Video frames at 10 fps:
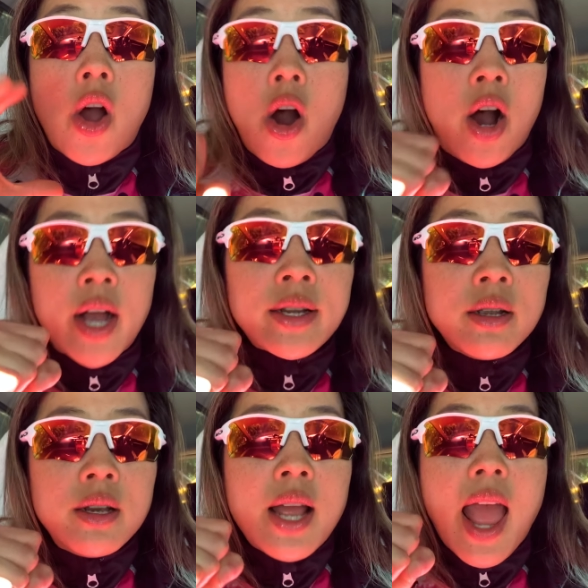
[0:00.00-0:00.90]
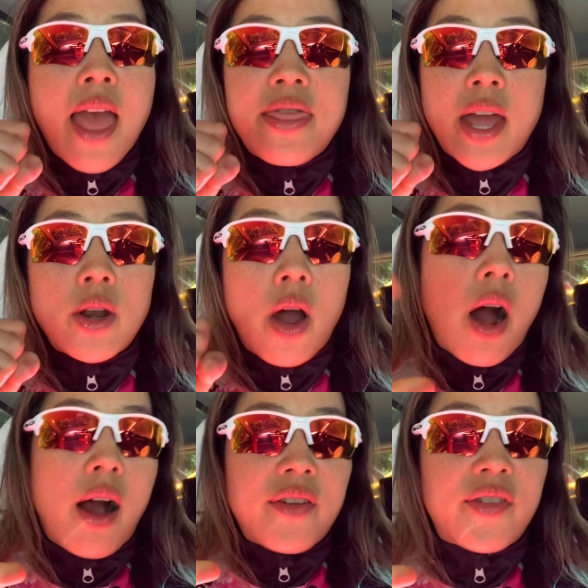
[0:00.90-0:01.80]
on and then
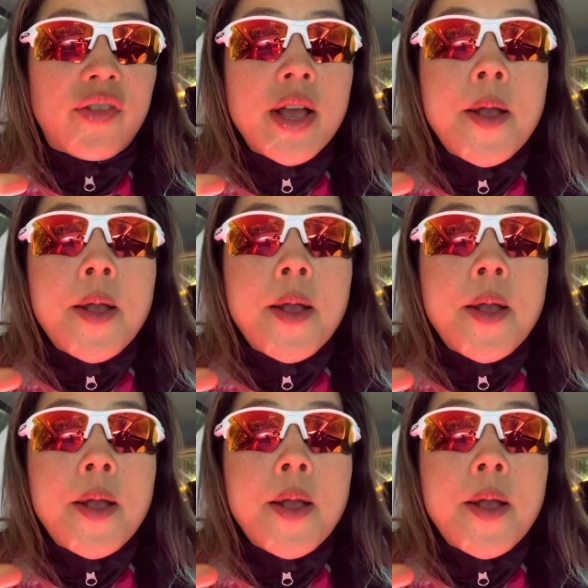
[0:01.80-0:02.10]
off,